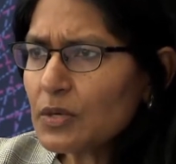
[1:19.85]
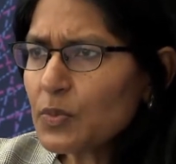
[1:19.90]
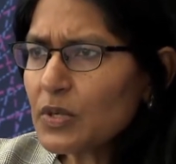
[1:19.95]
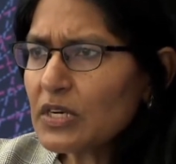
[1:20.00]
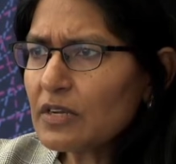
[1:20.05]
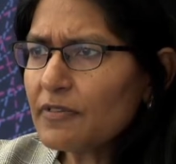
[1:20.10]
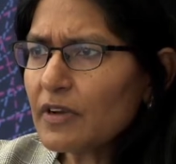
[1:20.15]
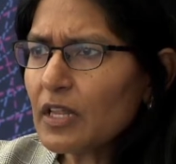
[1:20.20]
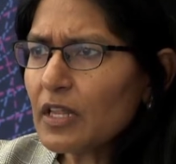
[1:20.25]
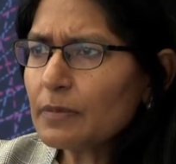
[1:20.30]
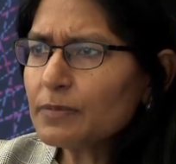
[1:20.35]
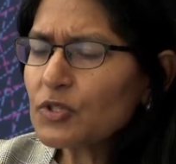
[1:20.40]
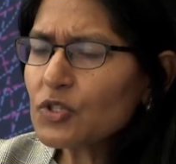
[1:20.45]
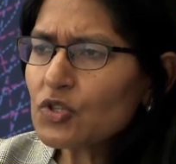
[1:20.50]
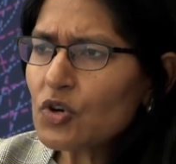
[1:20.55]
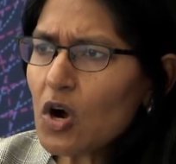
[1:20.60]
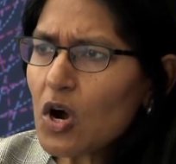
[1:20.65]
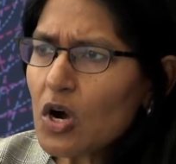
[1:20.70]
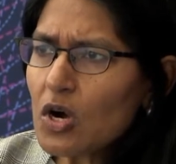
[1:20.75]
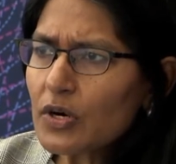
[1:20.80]
And we develop
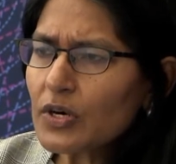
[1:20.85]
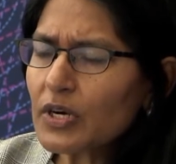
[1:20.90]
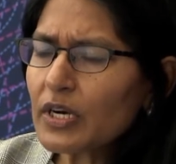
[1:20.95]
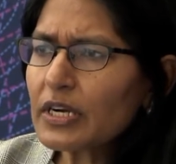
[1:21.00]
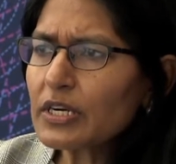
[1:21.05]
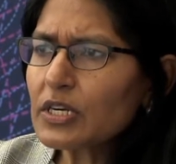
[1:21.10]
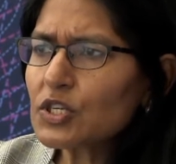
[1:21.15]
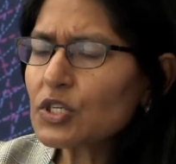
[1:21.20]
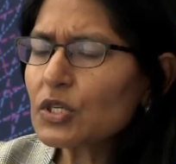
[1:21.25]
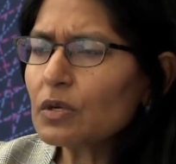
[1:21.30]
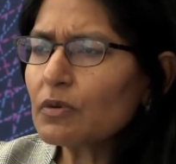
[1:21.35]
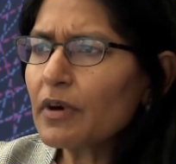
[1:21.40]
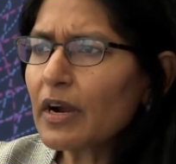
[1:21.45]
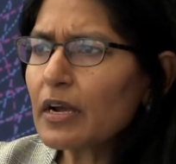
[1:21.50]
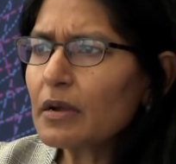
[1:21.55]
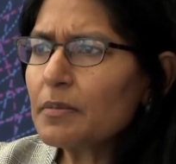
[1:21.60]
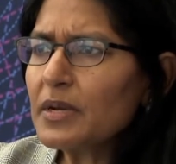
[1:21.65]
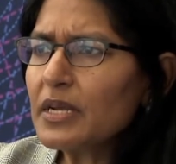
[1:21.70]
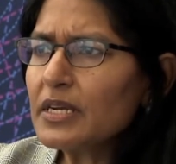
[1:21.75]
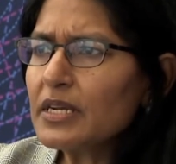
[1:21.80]
strong or conditional
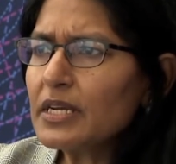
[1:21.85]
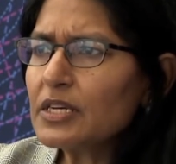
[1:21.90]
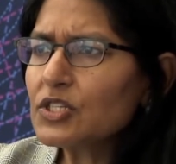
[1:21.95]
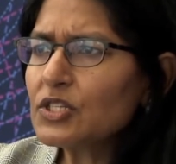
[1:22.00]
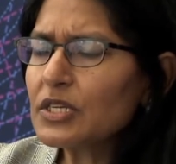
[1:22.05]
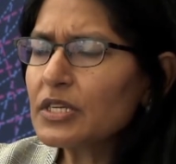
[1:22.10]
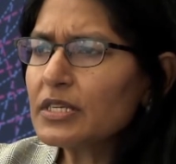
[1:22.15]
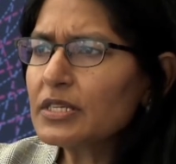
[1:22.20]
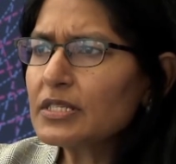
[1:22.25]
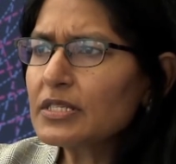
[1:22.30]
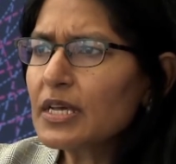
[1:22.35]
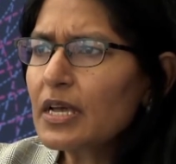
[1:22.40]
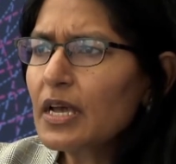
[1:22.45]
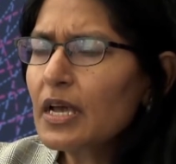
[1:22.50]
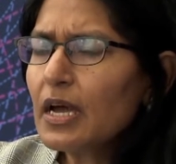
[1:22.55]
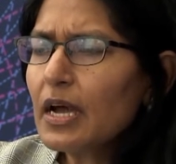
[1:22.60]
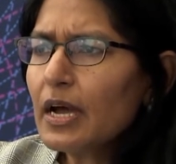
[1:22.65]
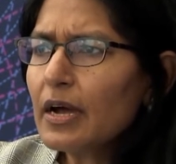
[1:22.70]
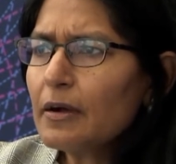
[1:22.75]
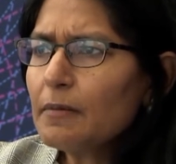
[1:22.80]
recommendations
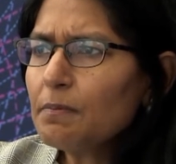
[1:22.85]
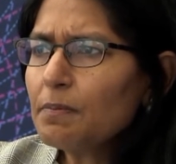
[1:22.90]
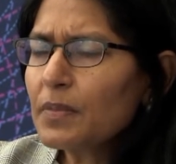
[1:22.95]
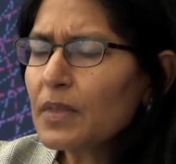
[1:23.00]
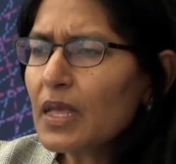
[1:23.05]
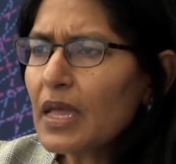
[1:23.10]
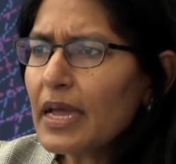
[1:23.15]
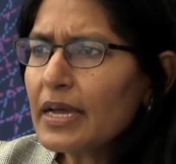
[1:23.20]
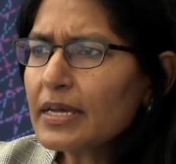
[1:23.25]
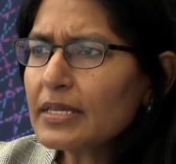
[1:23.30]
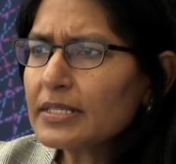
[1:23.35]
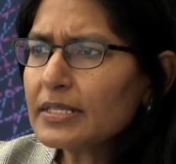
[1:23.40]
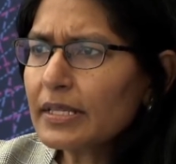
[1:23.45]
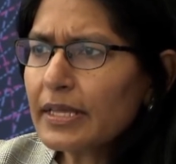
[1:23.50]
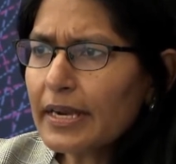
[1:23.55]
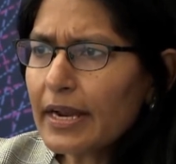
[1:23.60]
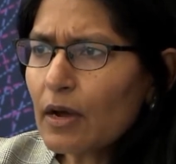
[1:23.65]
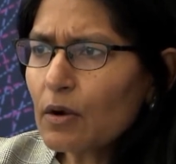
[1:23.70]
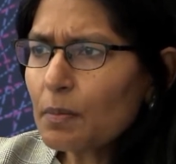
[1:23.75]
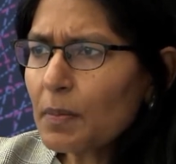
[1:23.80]
as
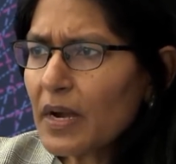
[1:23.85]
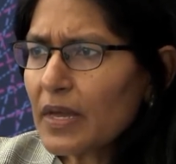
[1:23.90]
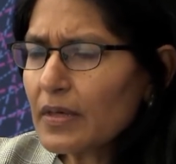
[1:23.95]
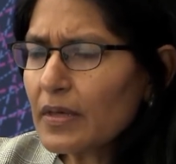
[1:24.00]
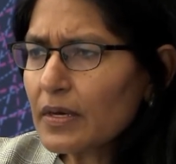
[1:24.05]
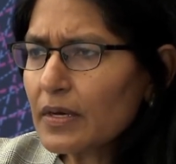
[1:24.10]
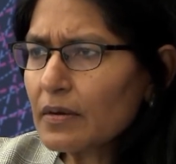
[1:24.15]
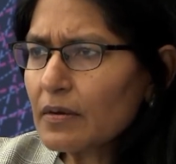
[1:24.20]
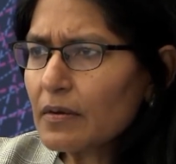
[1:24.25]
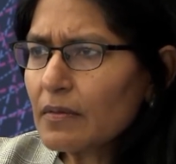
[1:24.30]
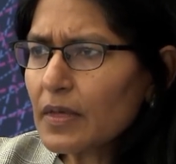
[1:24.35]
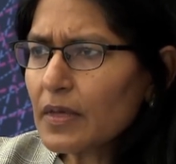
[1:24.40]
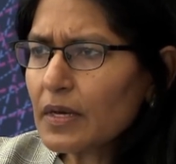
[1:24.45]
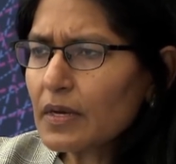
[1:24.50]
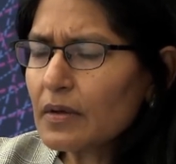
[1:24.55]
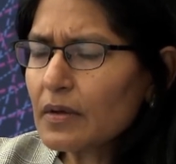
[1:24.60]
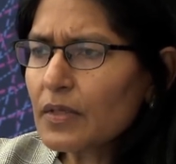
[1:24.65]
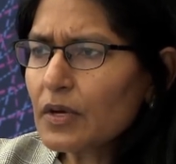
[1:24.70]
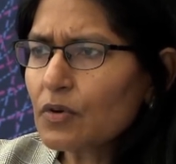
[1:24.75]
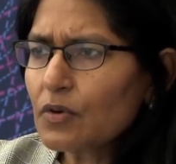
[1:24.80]
laid out by
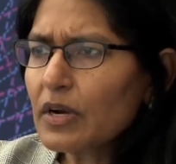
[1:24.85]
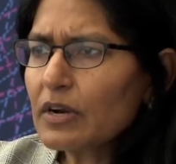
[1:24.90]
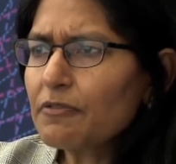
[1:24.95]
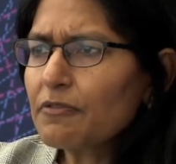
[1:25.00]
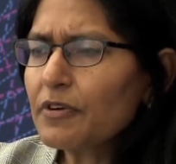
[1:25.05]
the GRADE